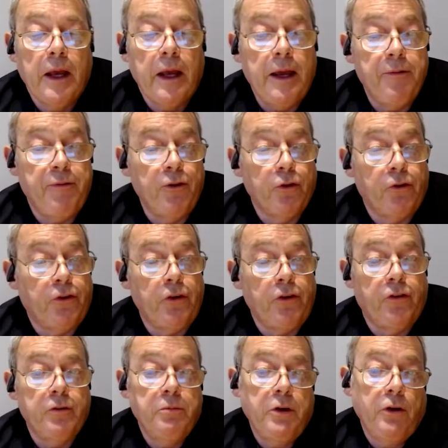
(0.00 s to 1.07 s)
If your
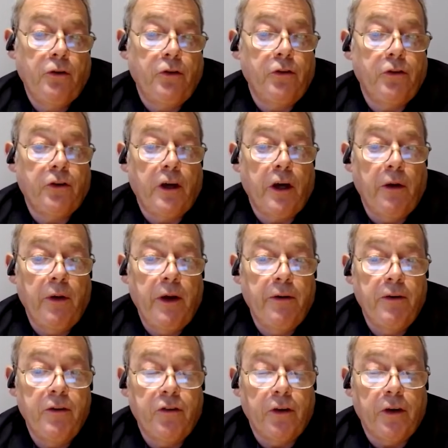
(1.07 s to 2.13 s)
system uses
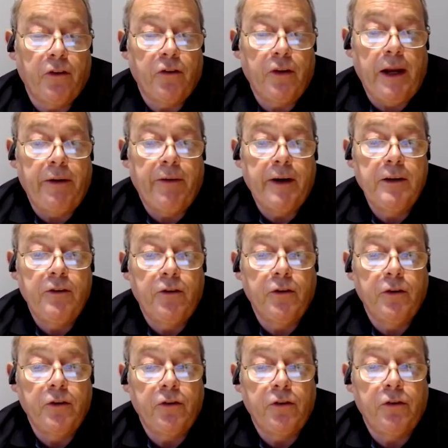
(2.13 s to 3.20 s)
coherent
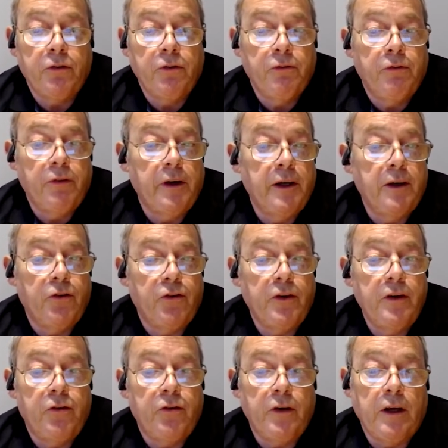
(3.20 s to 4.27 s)
accelerators via
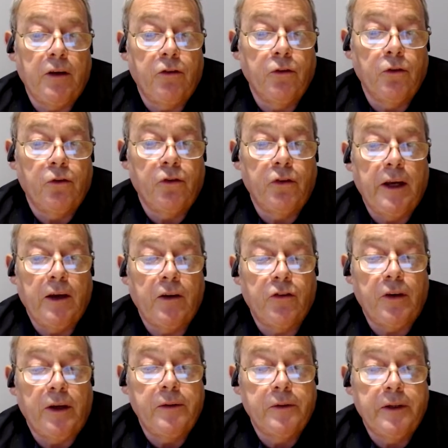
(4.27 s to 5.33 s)
C6 or
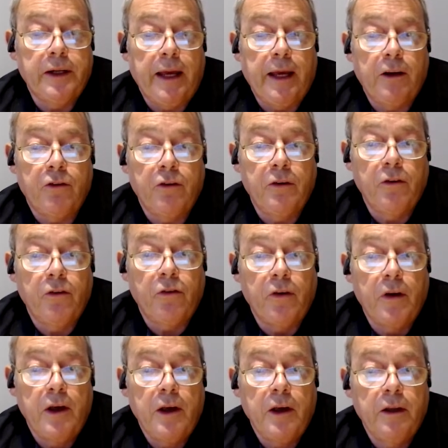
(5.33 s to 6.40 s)
CXL
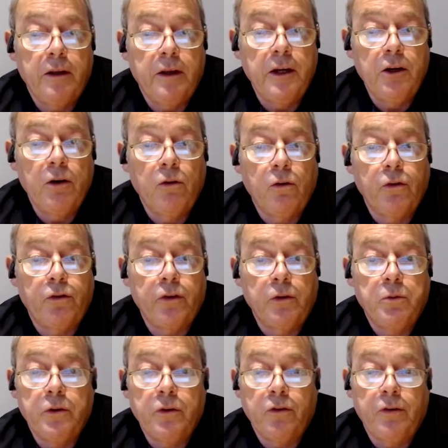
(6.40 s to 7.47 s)
connections, then you'll also
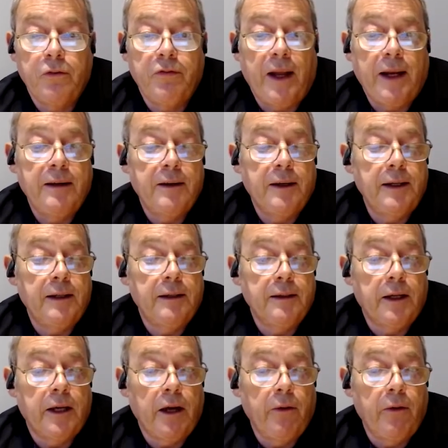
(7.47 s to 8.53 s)
want to validate
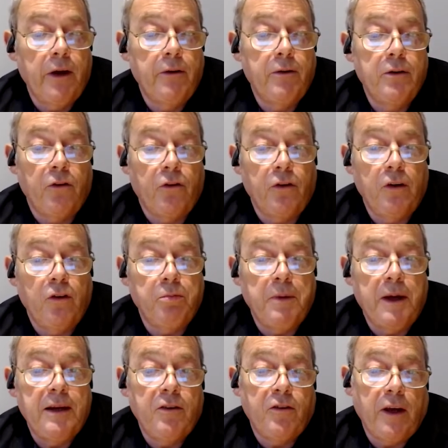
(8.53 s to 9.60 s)
that coherency is
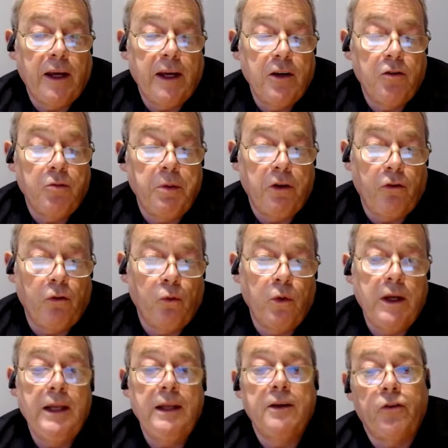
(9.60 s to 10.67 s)
maintained
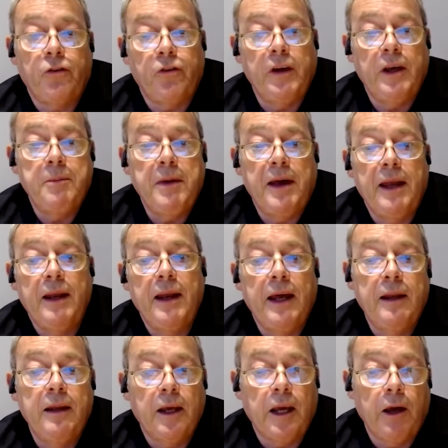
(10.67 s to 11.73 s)
between the CMN
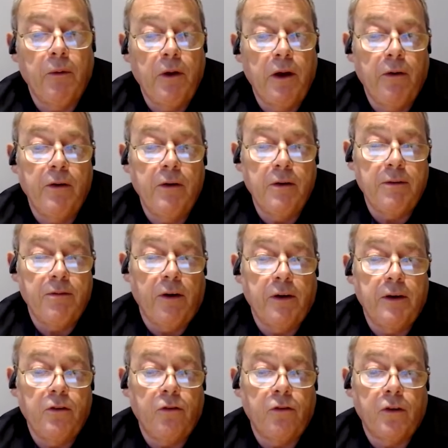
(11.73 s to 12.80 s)
and the coherent
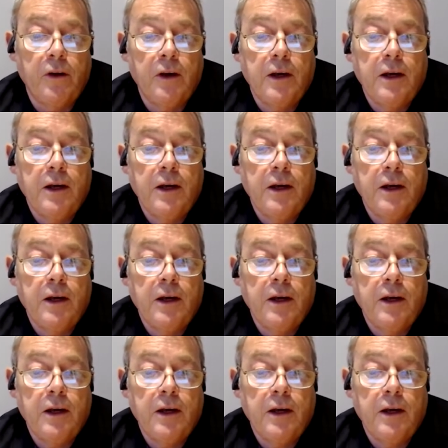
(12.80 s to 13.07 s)
device.